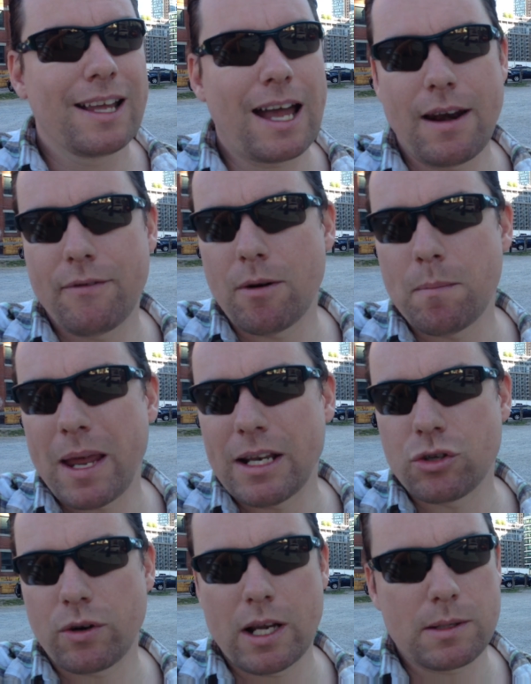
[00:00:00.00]
Kind of our
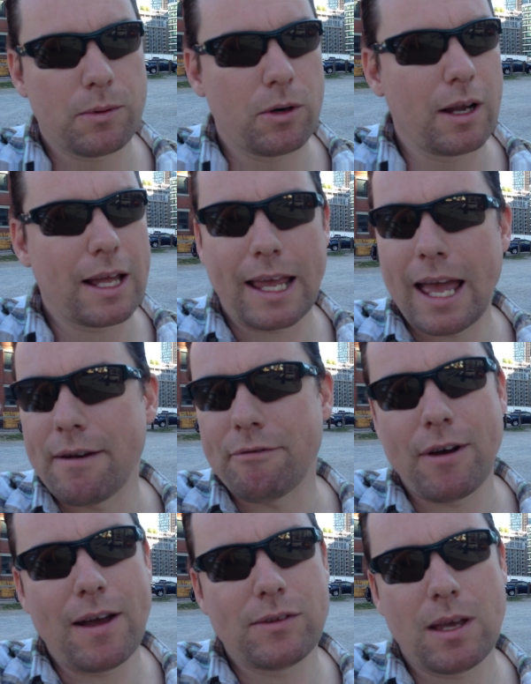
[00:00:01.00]
main transport hub. Again,
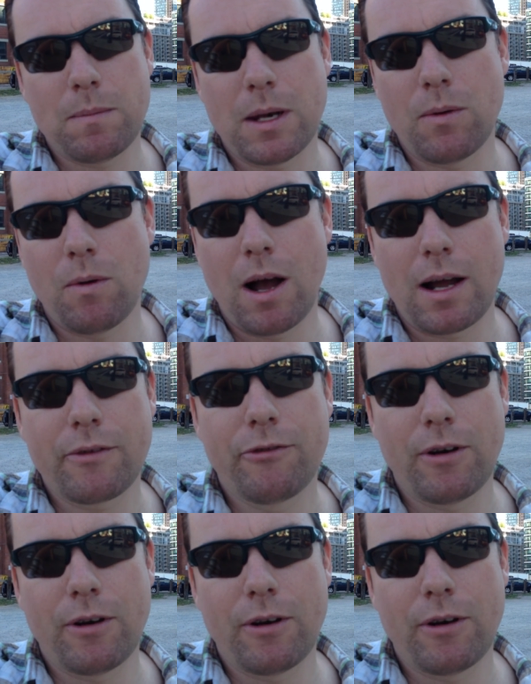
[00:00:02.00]
5-10 minute walk